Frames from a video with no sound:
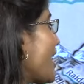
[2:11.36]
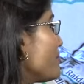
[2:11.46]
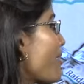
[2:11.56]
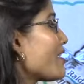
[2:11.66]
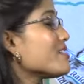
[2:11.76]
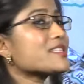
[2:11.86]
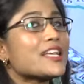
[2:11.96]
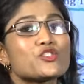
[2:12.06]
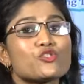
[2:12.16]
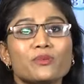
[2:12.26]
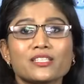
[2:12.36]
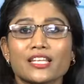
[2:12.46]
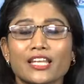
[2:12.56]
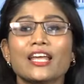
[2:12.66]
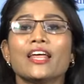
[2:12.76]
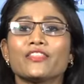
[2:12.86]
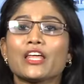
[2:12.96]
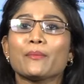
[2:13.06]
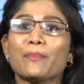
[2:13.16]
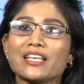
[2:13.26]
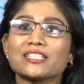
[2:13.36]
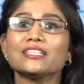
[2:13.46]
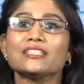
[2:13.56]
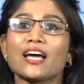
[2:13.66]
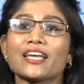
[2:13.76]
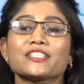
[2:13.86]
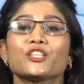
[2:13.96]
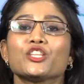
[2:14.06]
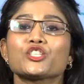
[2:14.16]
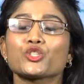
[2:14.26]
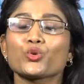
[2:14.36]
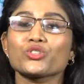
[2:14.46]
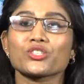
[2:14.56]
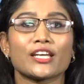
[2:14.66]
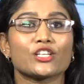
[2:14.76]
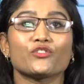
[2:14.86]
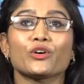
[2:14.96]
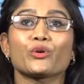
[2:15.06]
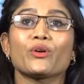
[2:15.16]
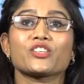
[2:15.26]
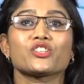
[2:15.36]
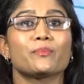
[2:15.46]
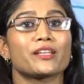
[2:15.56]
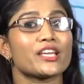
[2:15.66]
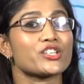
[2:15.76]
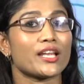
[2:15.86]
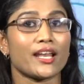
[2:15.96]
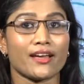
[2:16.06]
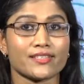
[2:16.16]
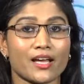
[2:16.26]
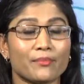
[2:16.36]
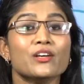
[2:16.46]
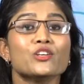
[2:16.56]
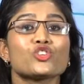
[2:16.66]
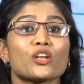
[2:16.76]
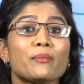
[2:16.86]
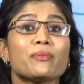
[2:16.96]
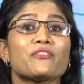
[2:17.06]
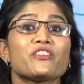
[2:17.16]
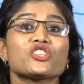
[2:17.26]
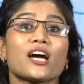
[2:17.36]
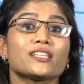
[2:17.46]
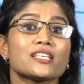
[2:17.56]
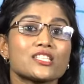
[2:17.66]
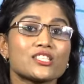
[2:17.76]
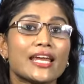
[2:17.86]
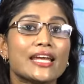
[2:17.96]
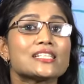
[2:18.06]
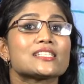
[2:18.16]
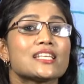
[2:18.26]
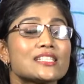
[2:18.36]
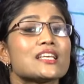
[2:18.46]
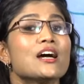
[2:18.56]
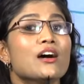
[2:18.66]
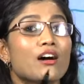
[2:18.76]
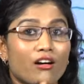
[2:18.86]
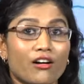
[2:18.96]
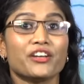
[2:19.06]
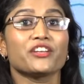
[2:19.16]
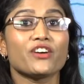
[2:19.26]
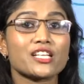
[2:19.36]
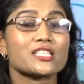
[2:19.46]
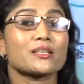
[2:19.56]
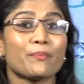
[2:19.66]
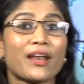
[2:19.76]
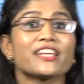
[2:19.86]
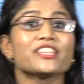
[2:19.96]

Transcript: and Manas and Subansiri, their basin lies in these two states of Arunachal Pradesh and Assam. So remember which are the states this rivers supply